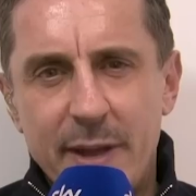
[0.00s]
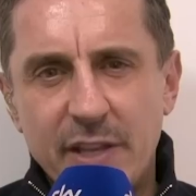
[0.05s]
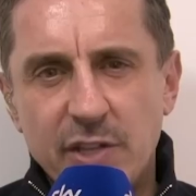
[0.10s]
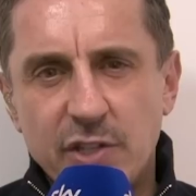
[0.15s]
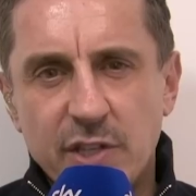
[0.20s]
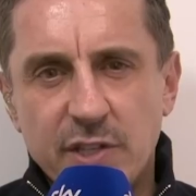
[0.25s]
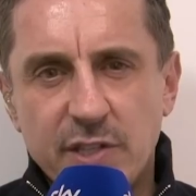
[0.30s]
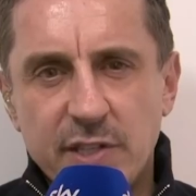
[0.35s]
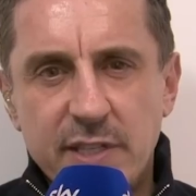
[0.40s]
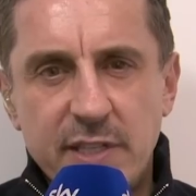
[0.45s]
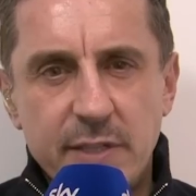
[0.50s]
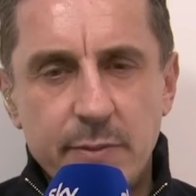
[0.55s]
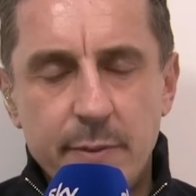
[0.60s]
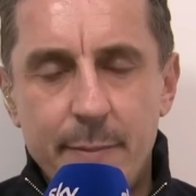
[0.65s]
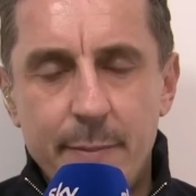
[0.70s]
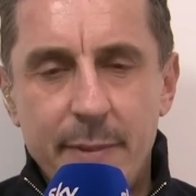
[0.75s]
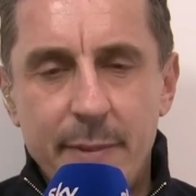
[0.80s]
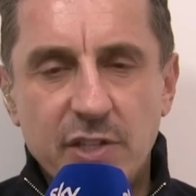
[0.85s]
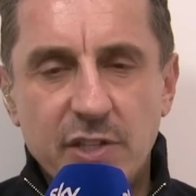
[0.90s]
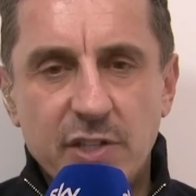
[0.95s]
Manchester City, when
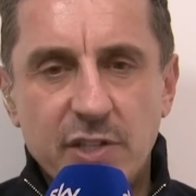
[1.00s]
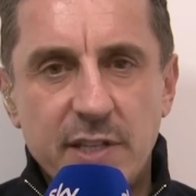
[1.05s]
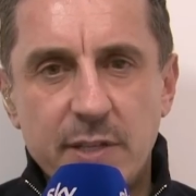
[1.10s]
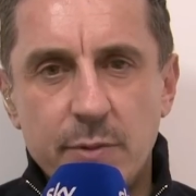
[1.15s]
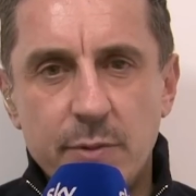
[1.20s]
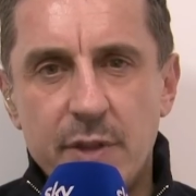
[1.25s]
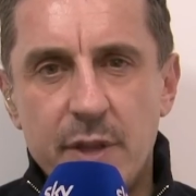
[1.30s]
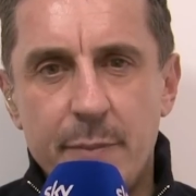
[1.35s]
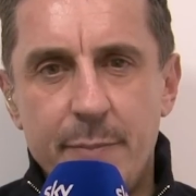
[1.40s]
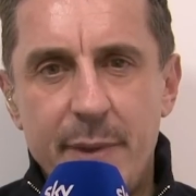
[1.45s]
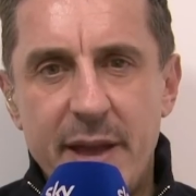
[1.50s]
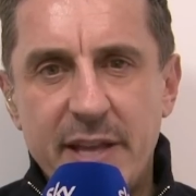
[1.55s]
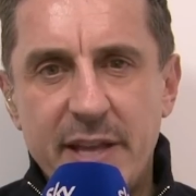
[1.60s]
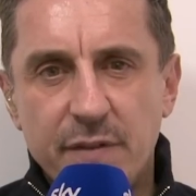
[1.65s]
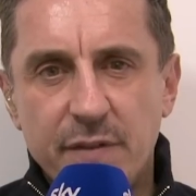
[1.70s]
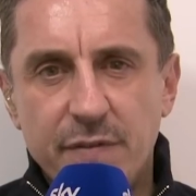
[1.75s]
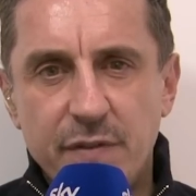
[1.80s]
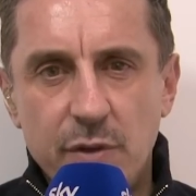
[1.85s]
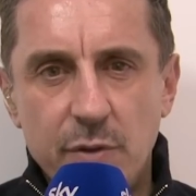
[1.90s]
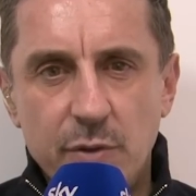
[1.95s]
Manchester City were at the best
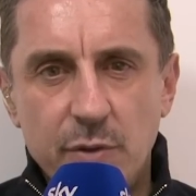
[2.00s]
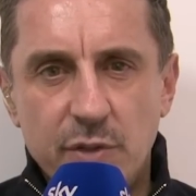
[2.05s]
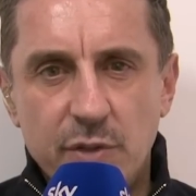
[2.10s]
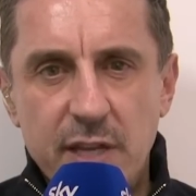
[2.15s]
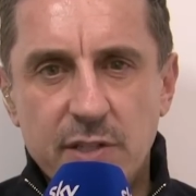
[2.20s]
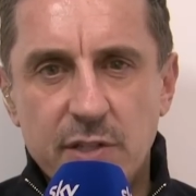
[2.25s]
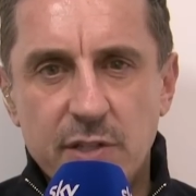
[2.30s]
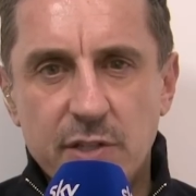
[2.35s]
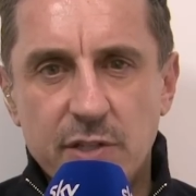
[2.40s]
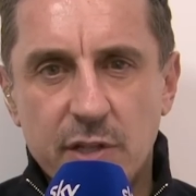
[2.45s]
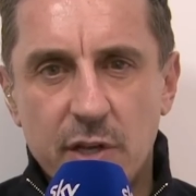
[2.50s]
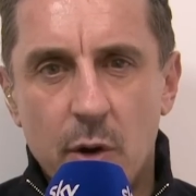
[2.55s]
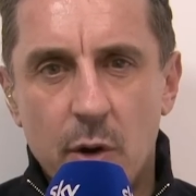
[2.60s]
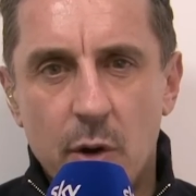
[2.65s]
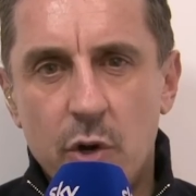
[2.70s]
a few seasons ago,